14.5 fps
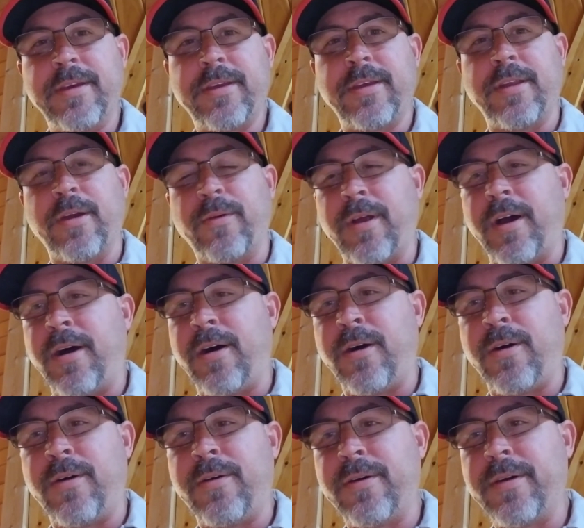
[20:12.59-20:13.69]
We're
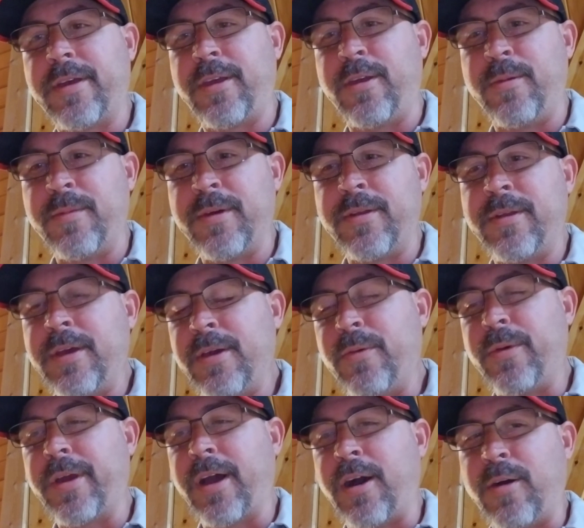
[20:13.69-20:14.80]
all human.
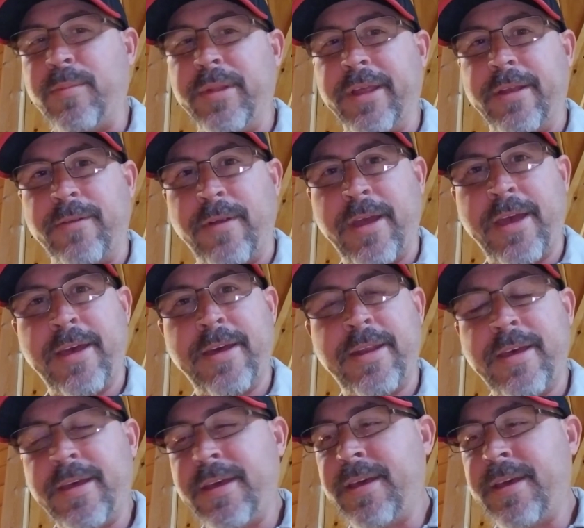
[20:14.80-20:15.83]
We all bleed red,